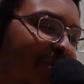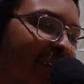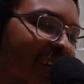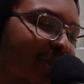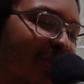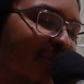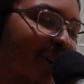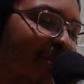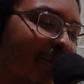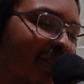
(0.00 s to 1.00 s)
up that he was a
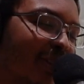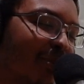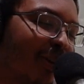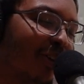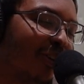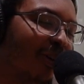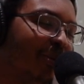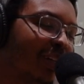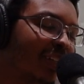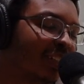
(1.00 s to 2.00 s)
rapist and a murderer
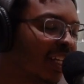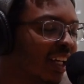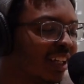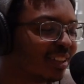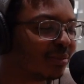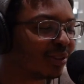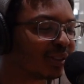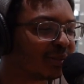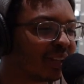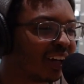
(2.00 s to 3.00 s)
because he's a
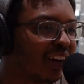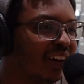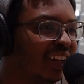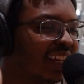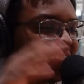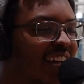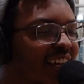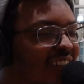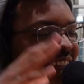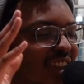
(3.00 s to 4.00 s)
Muslim now. Like
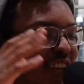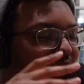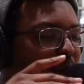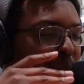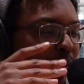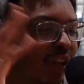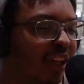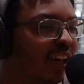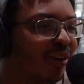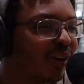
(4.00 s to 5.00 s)
that's
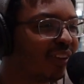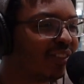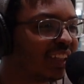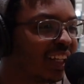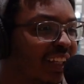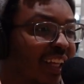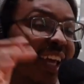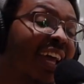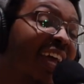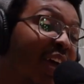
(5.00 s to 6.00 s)
completely irrelevant to anything.
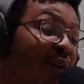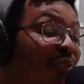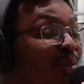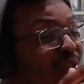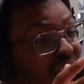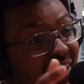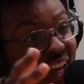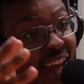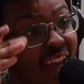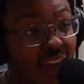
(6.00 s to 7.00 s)
If you think,
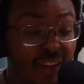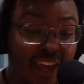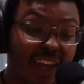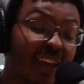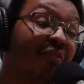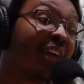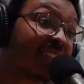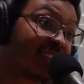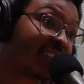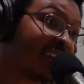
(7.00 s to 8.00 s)
if
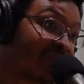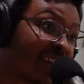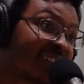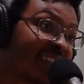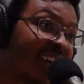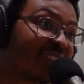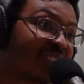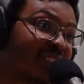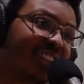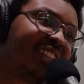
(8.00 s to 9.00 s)
that's the
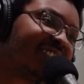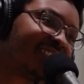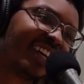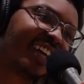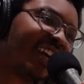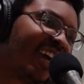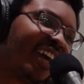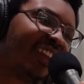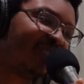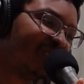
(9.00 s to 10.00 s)
answer, this is like,
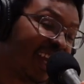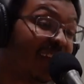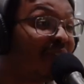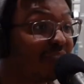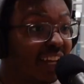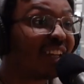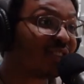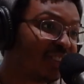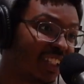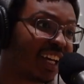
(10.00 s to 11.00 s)
if the
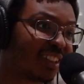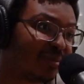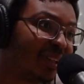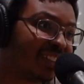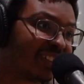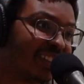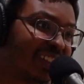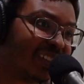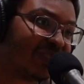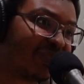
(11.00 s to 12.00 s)
answer is yes, basically.
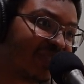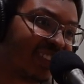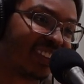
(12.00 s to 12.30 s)
Yeah.